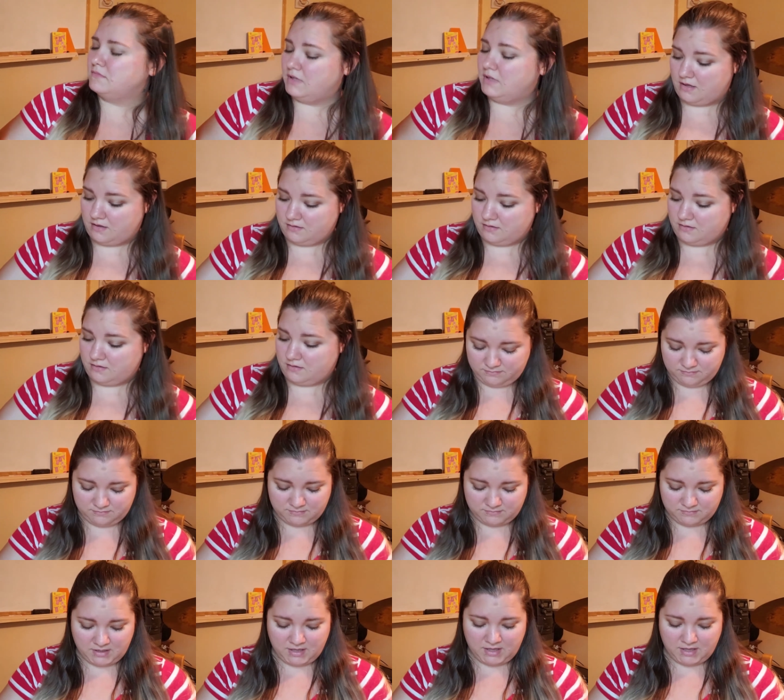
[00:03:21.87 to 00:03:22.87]
Yeah,
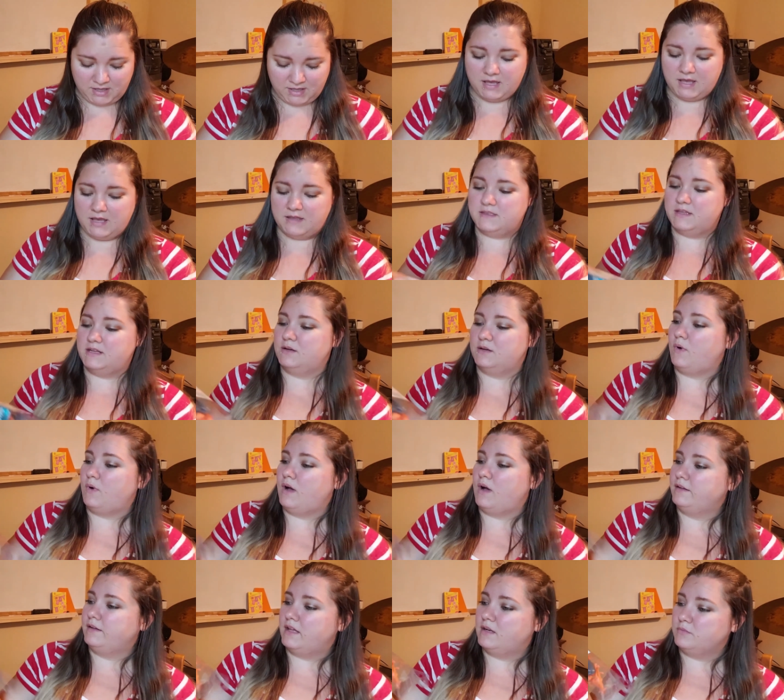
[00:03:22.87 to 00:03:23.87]
and then in
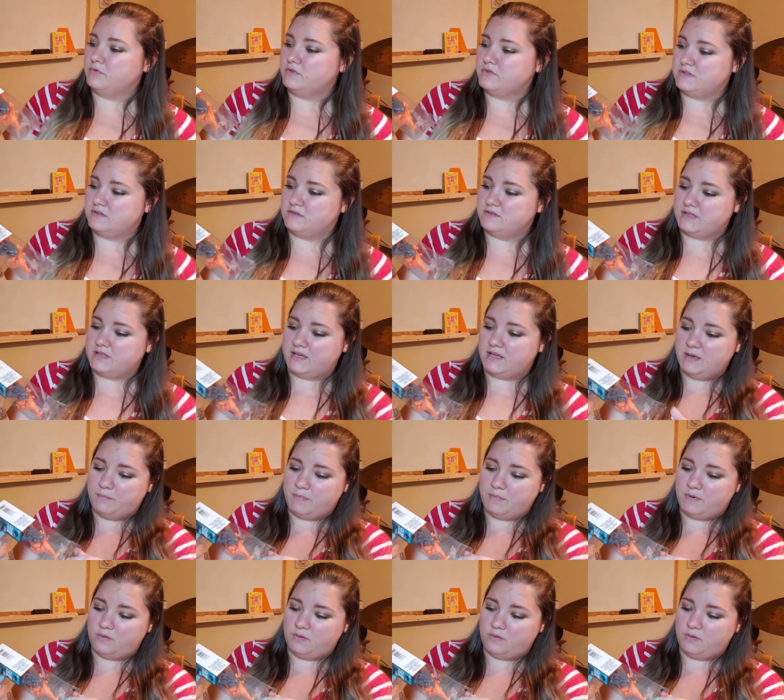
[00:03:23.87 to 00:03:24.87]
wild animals, there's a
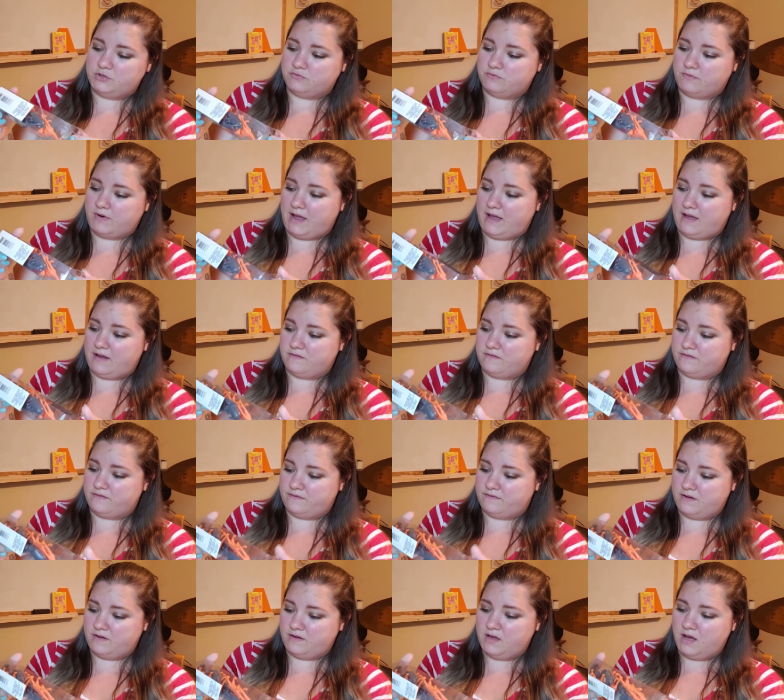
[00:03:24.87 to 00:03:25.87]
hippo, a
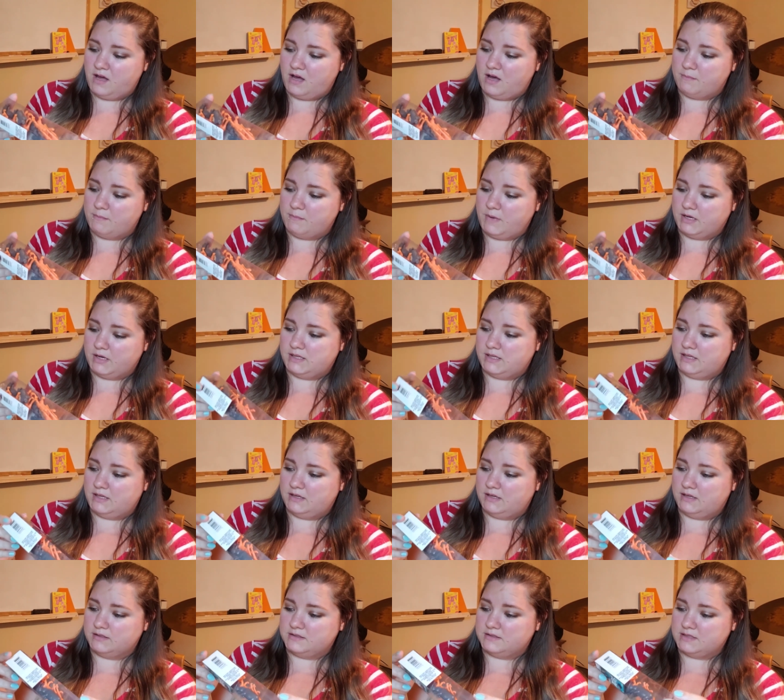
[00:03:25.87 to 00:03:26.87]
giraffe, a
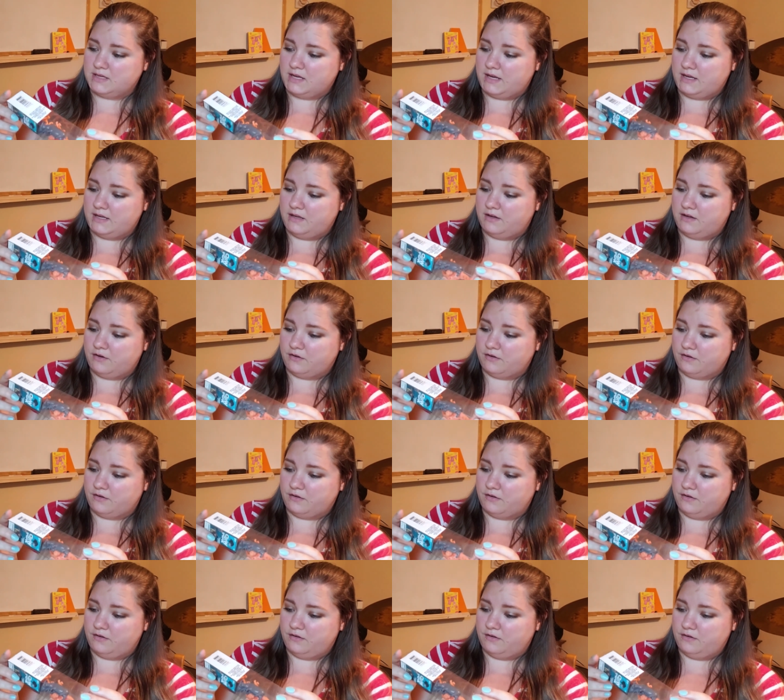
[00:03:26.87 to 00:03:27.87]
monkey, a
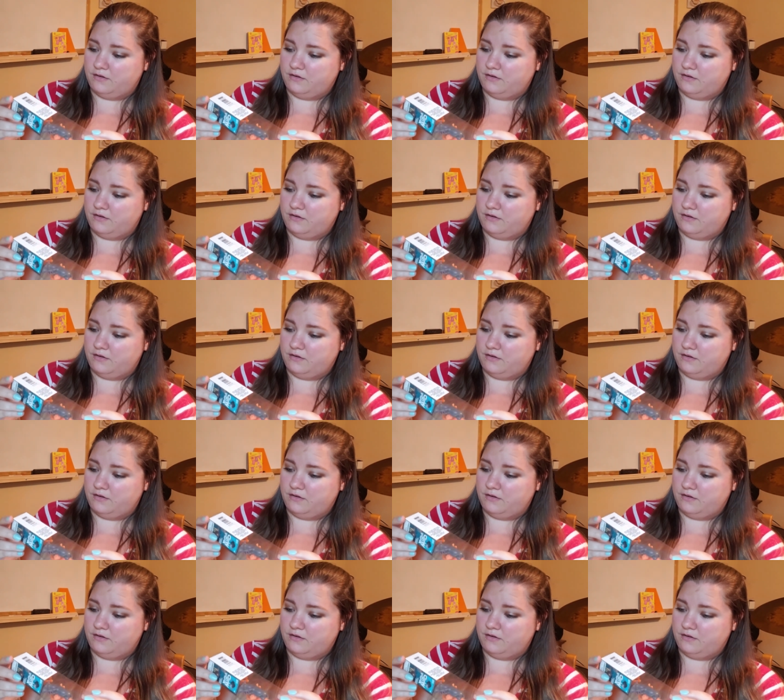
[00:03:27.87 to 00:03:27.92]
tiger,